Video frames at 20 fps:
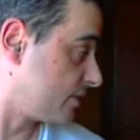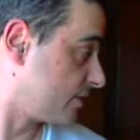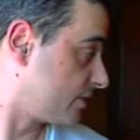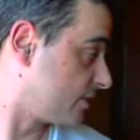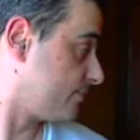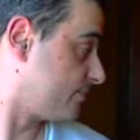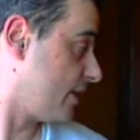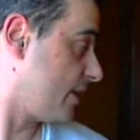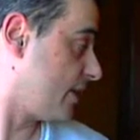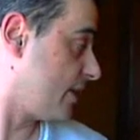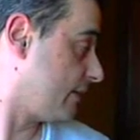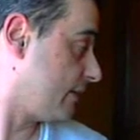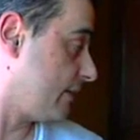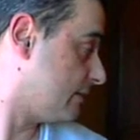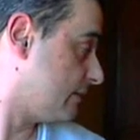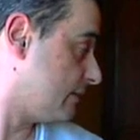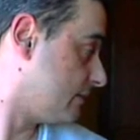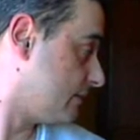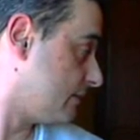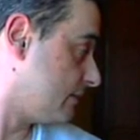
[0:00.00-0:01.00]
of my
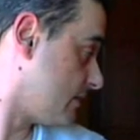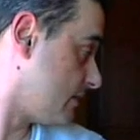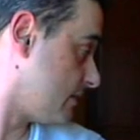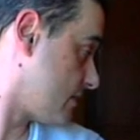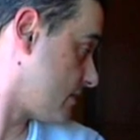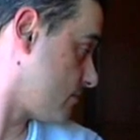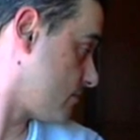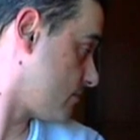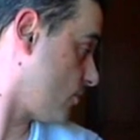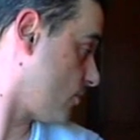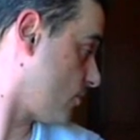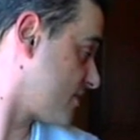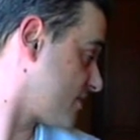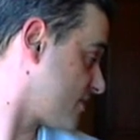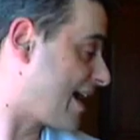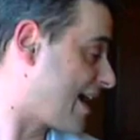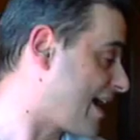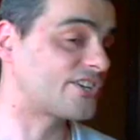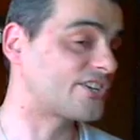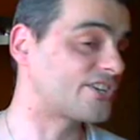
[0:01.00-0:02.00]
small
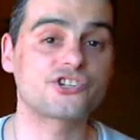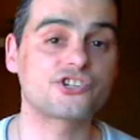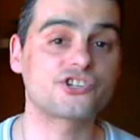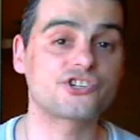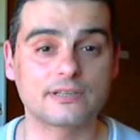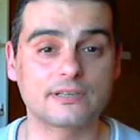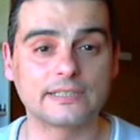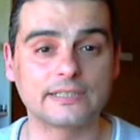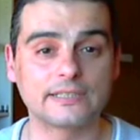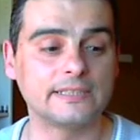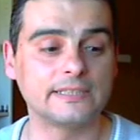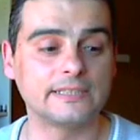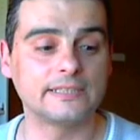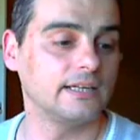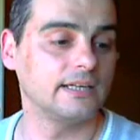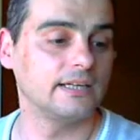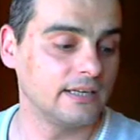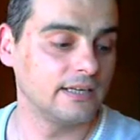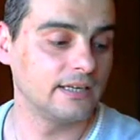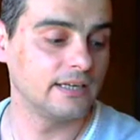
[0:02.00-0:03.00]
stash.
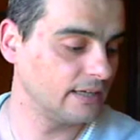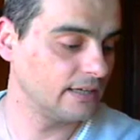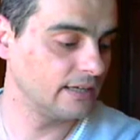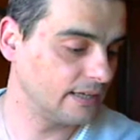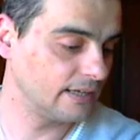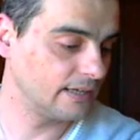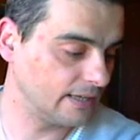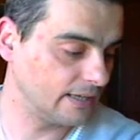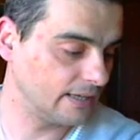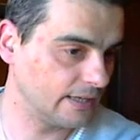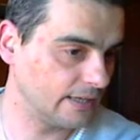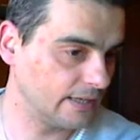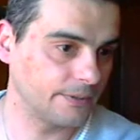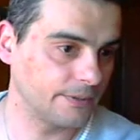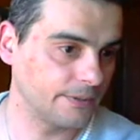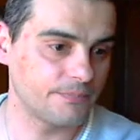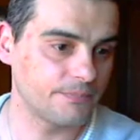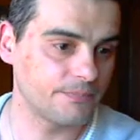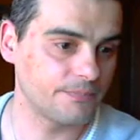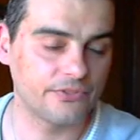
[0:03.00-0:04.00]

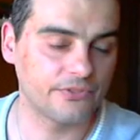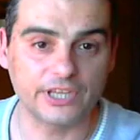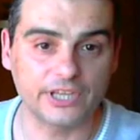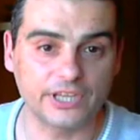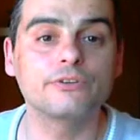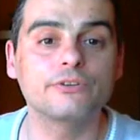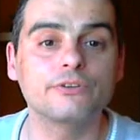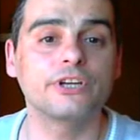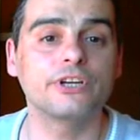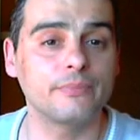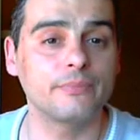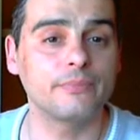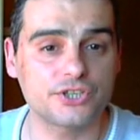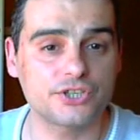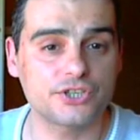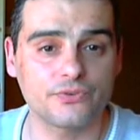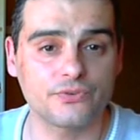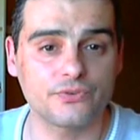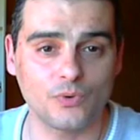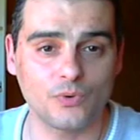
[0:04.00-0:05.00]
Thank you very much
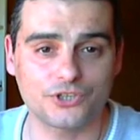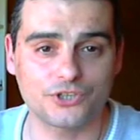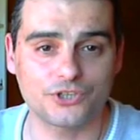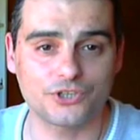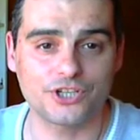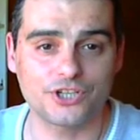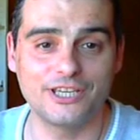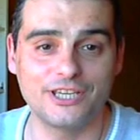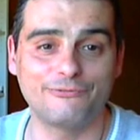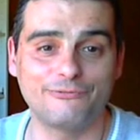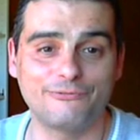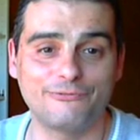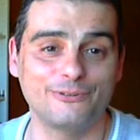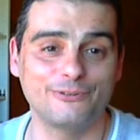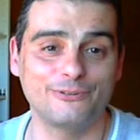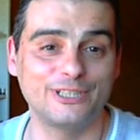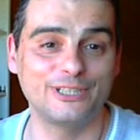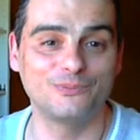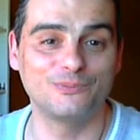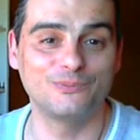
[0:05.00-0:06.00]
for watching, if you
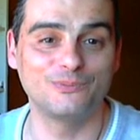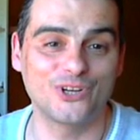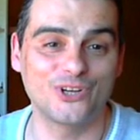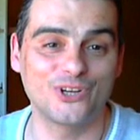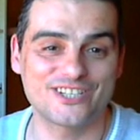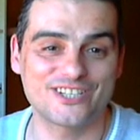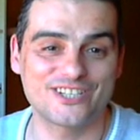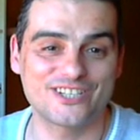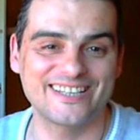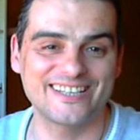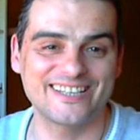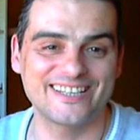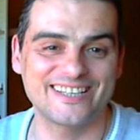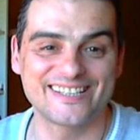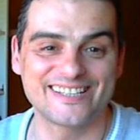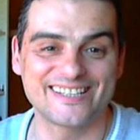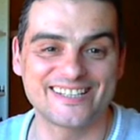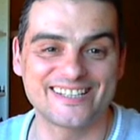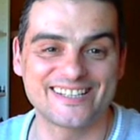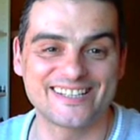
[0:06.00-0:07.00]
did watch
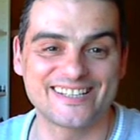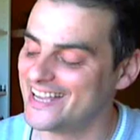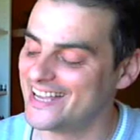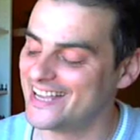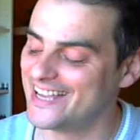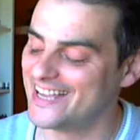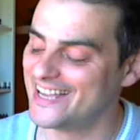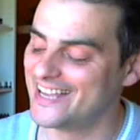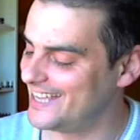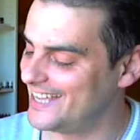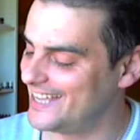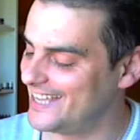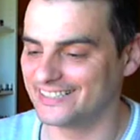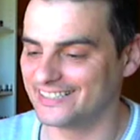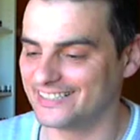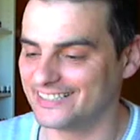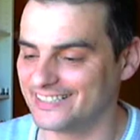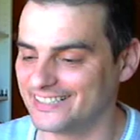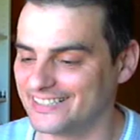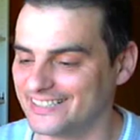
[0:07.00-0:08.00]
this,
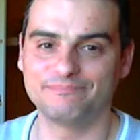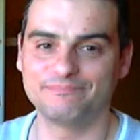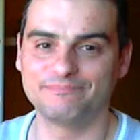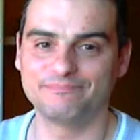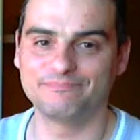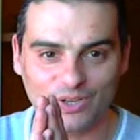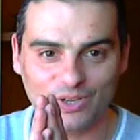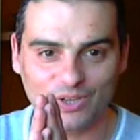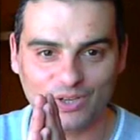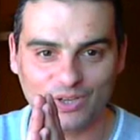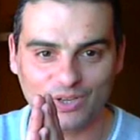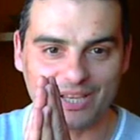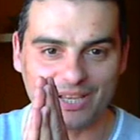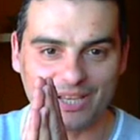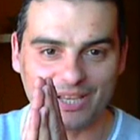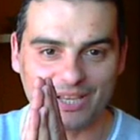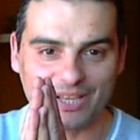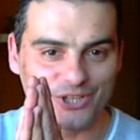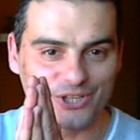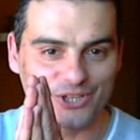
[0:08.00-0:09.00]
and all the best
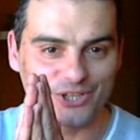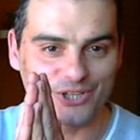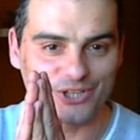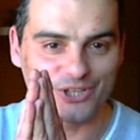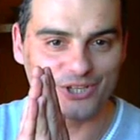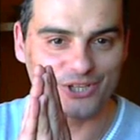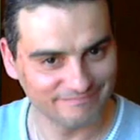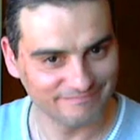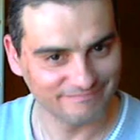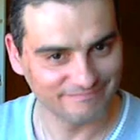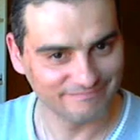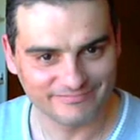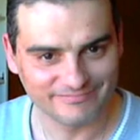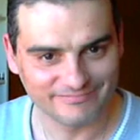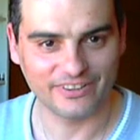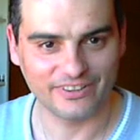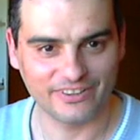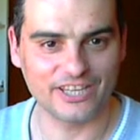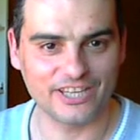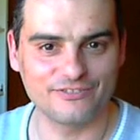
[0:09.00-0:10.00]
to you.
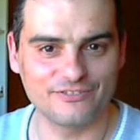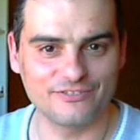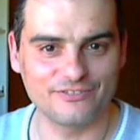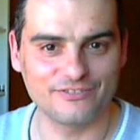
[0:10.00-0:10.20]
Thank you very